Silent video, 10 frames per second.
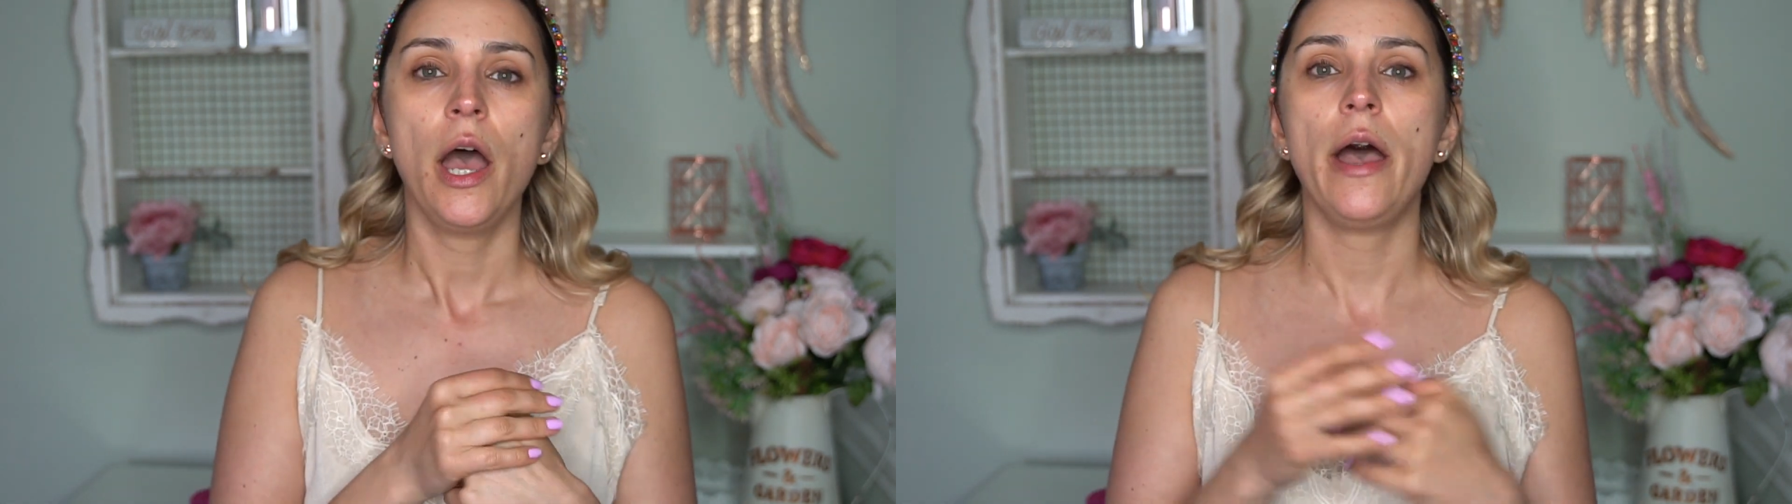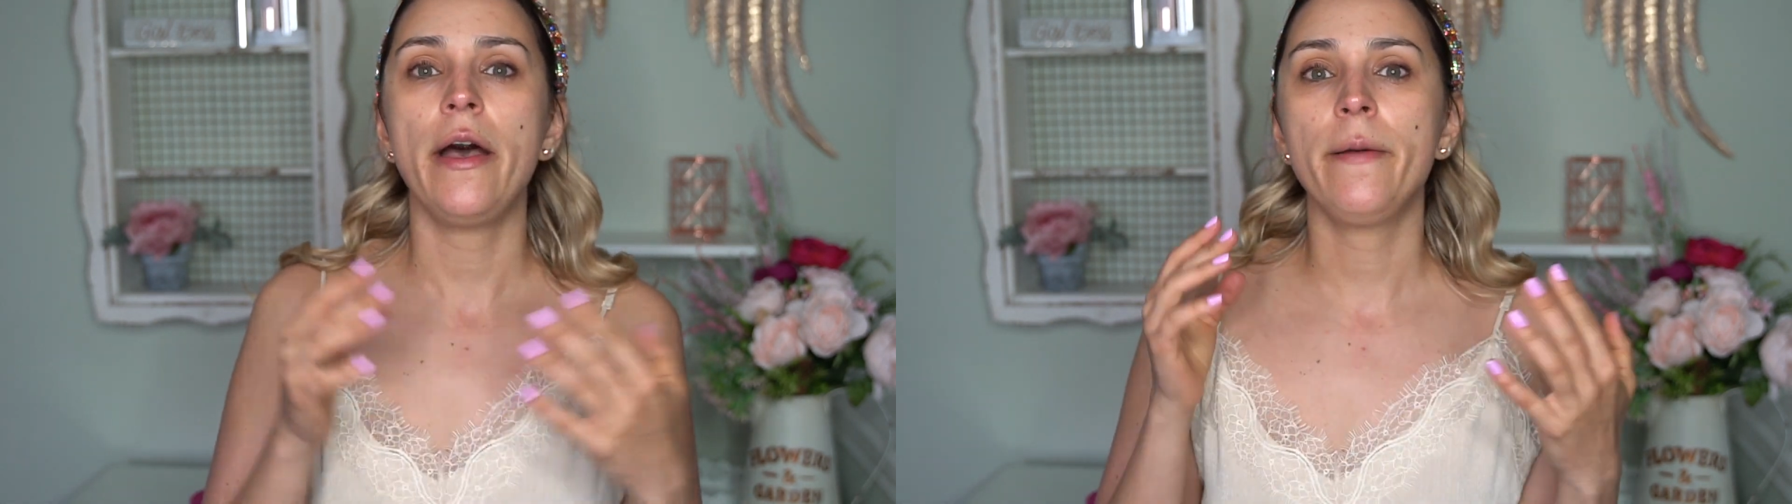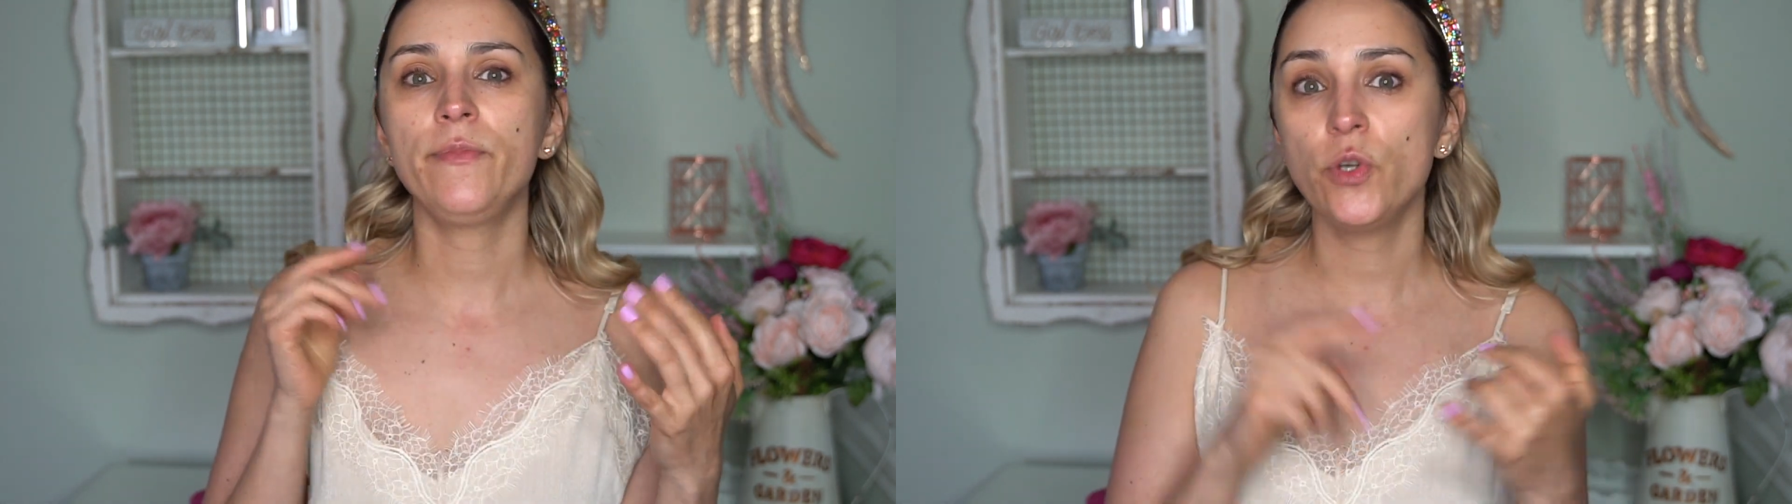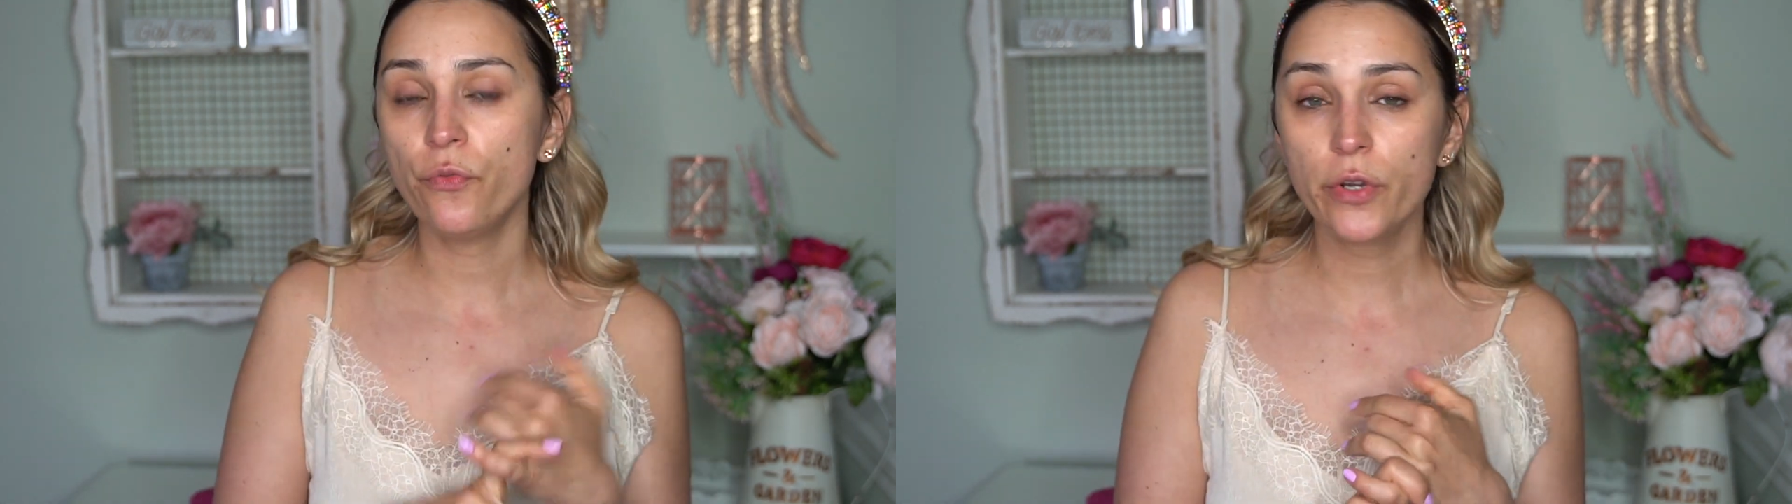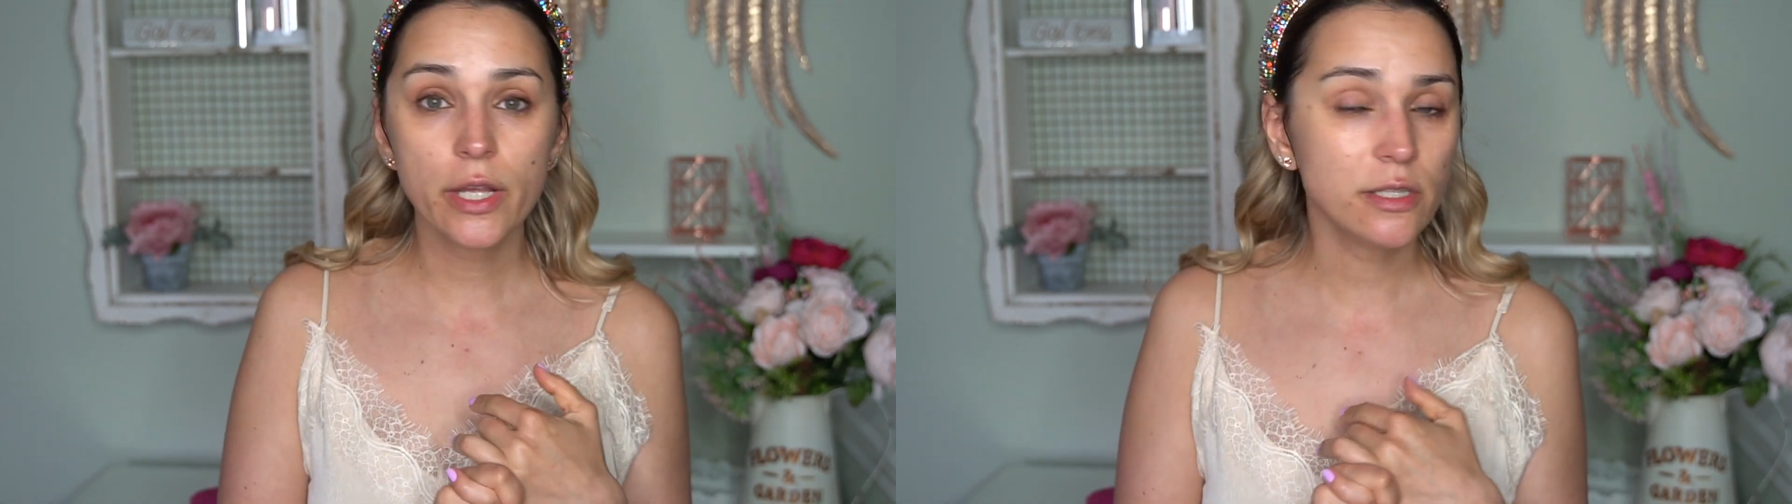Don't
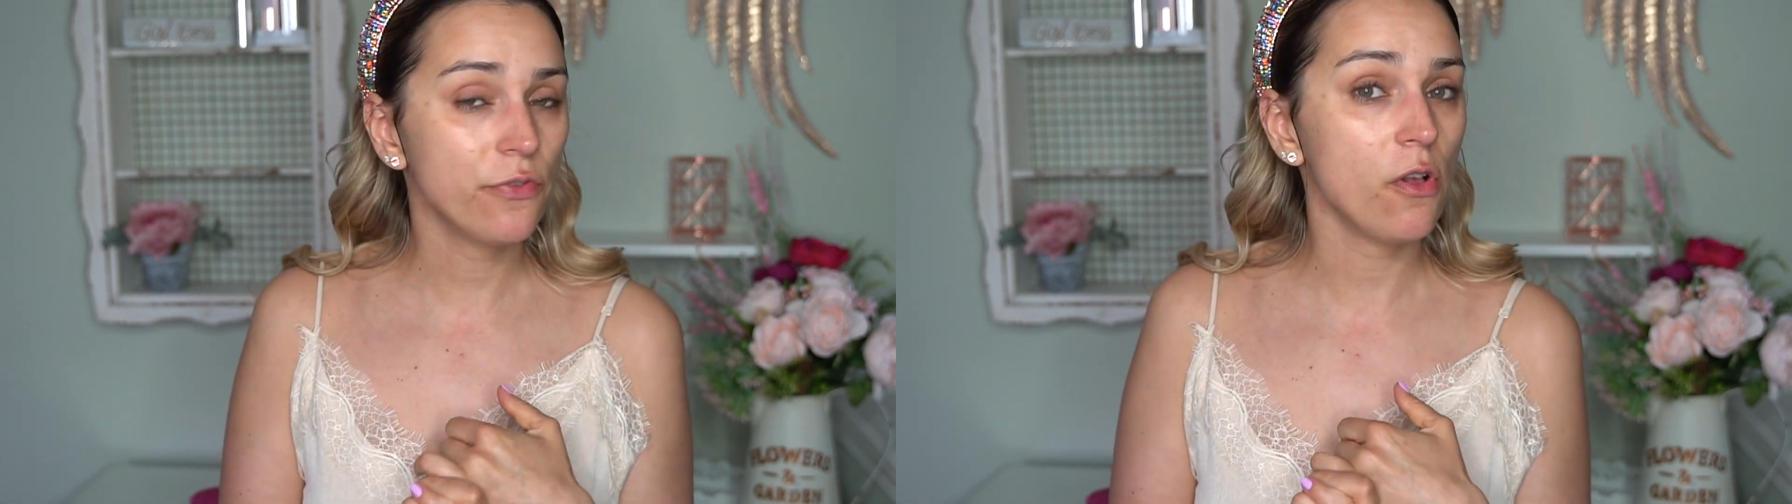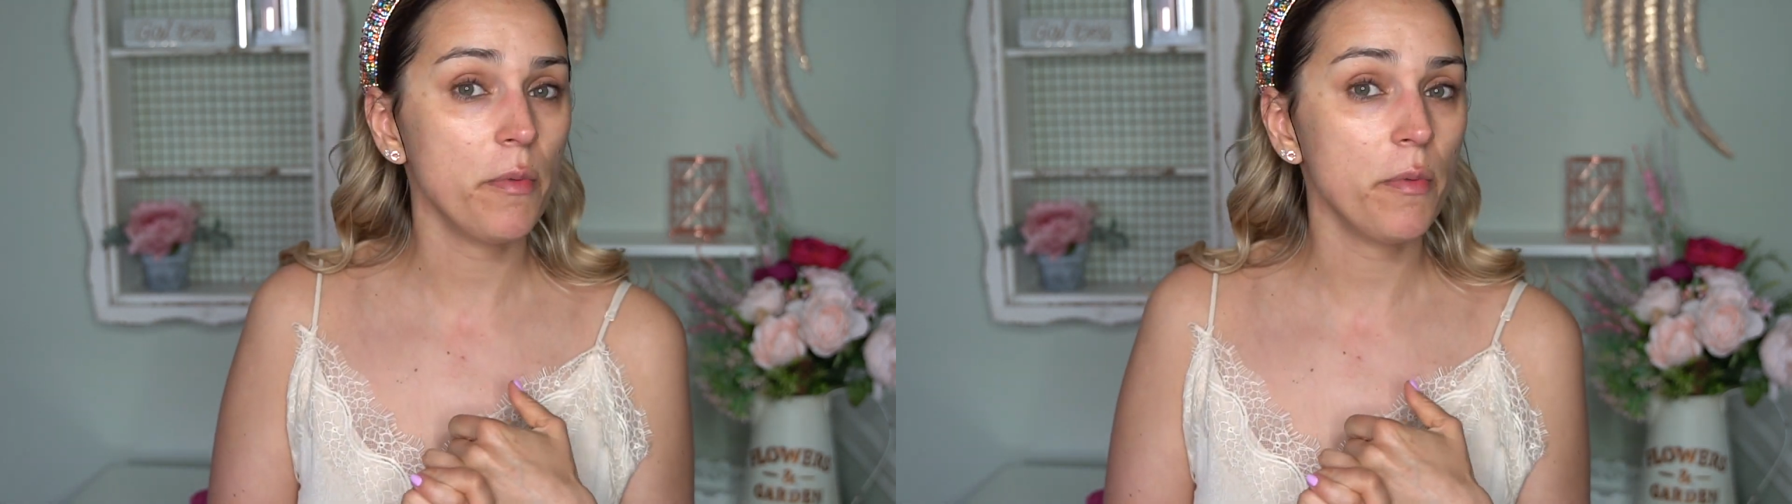forget to follow